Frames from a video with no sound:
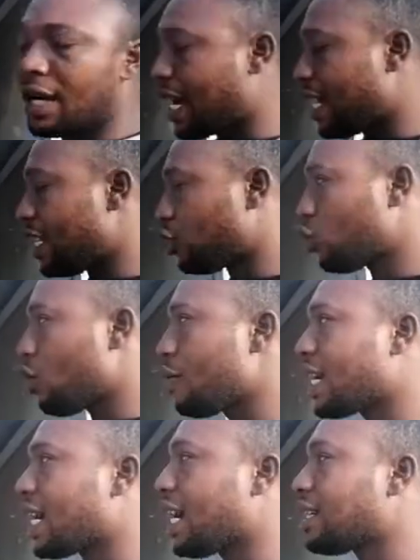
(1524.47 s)
And the
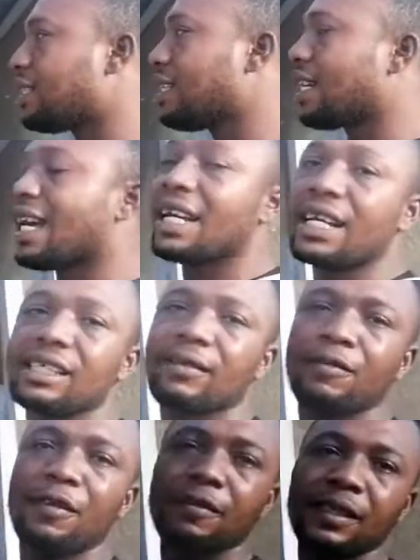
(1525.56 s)
sawmill cat, the length is
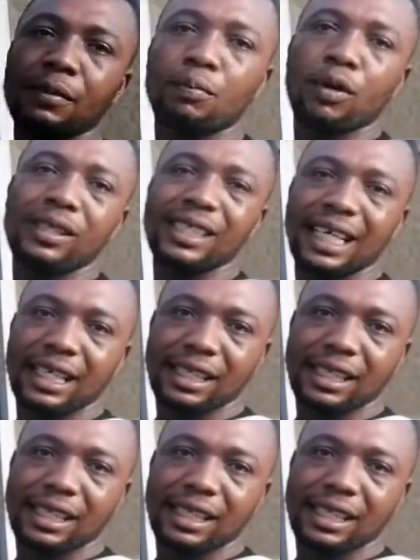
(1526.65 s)
15.6.